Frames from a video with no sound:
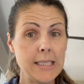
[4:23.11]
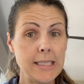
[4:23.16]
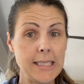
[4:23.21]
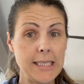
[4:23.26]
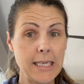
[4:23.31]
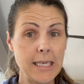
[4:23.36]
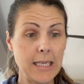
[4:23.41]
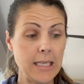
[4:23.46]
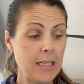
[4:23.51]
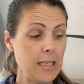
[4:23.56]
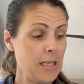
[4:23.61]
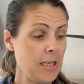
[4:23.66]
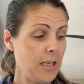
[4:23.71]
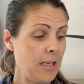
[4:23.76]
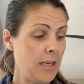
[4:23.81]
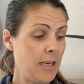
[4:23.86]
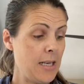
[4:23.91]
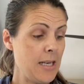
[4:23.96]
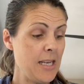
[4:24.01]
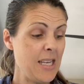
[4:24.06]
did,
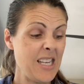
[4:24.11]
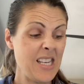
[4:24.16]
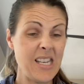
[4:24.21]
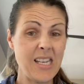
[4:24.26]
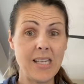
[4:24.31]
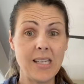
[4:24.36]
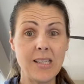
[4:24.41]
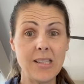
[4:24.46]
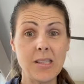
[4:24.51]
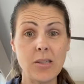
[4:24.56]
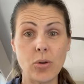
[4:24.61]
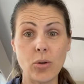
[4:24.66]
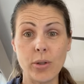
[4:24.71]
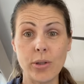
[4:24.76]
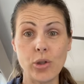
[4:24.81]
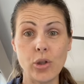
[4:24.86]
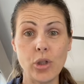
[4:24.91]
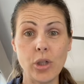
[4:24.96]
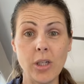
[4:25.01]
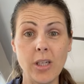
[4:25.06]
is, or
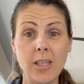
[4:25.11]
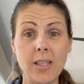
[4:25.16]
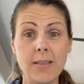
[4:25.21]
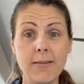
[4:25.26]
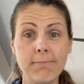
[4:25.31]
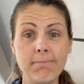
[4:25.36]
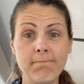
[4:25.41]
should?